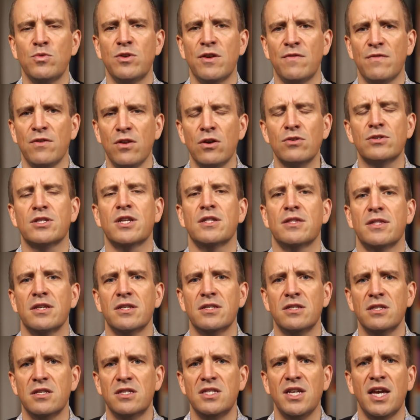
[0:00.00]
have looked at this
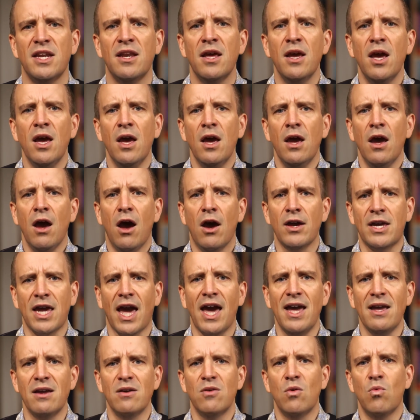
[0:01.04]
and said,
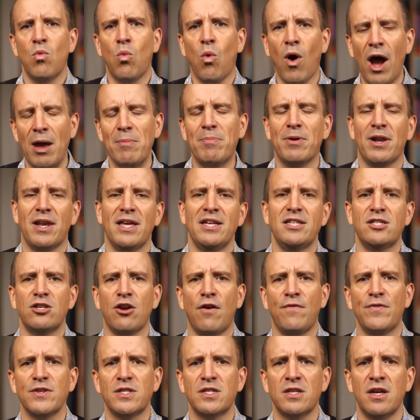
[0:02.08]
okay, white police
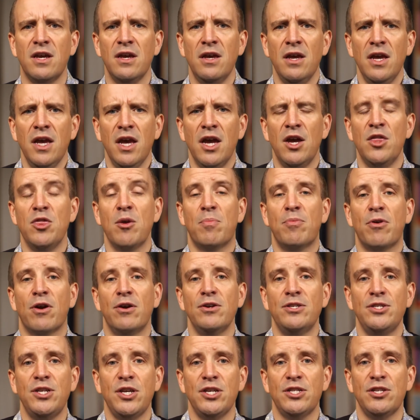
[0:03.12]
officer in the
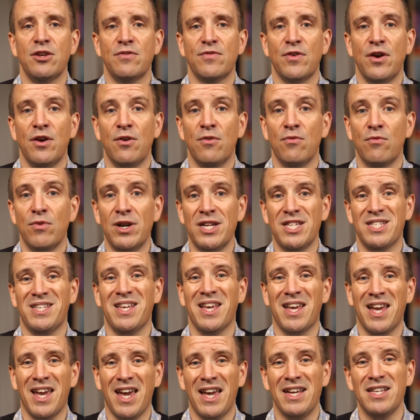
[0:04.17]
process of
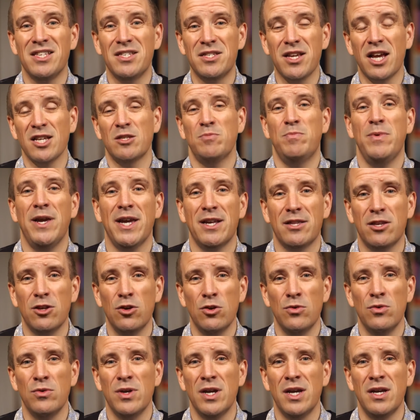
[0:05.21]
arresting a suspect
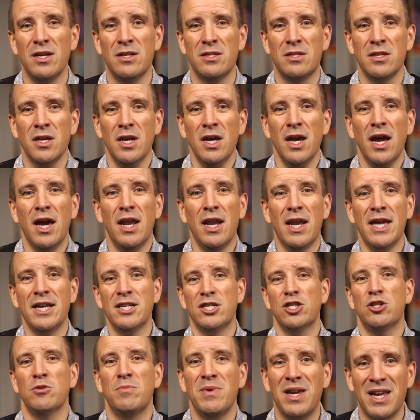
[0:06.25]
who is
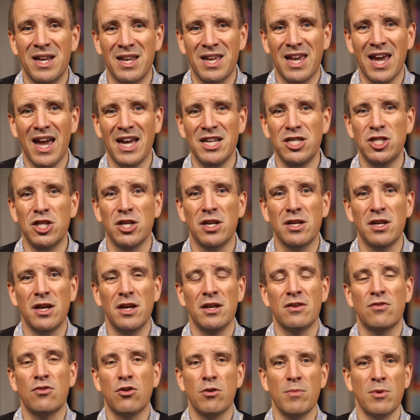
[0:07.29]
alleged to be engaging
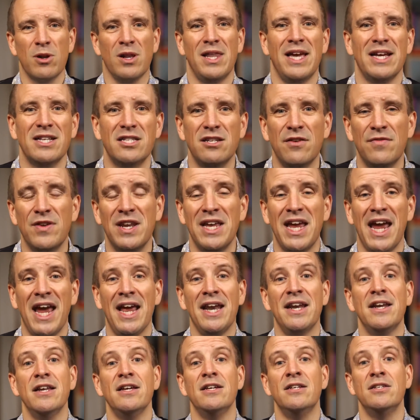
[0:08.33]
in criminal activity
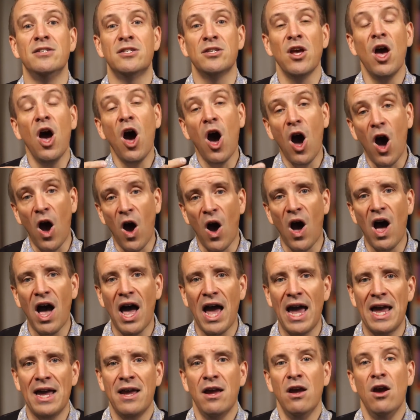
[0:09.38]
and is high